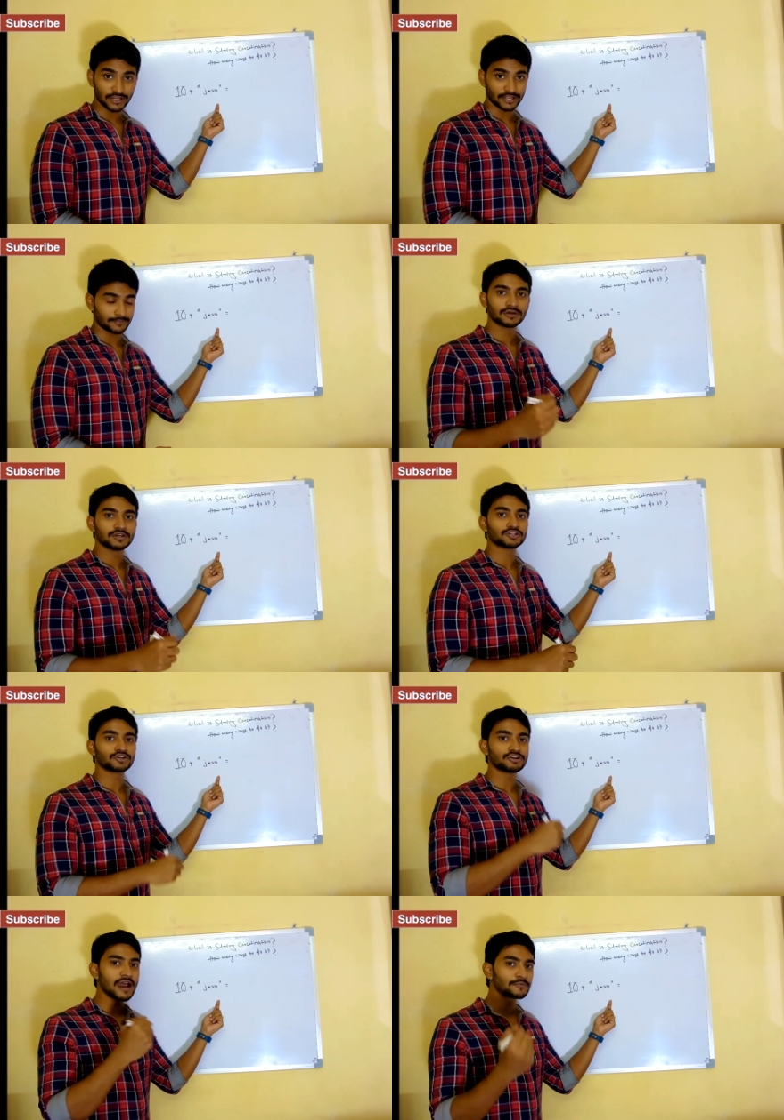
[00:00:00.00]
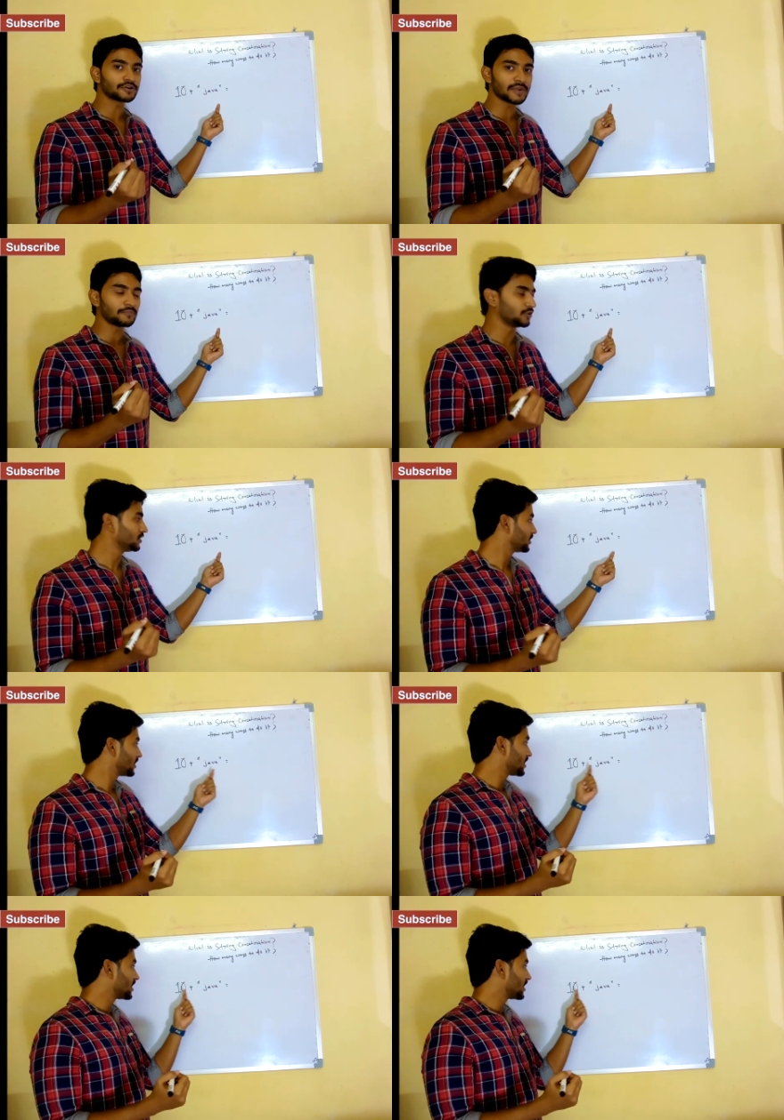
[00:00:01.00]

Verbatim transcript: string. So you have to remember